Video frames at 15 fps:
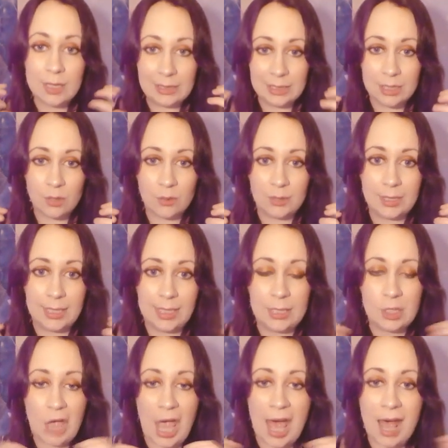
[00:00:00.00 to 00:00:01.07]
literally
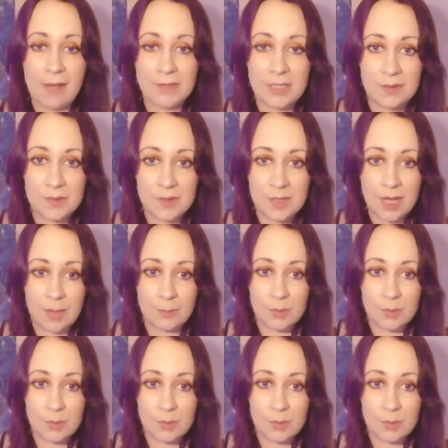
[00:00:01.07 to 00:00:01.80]
each halves of the same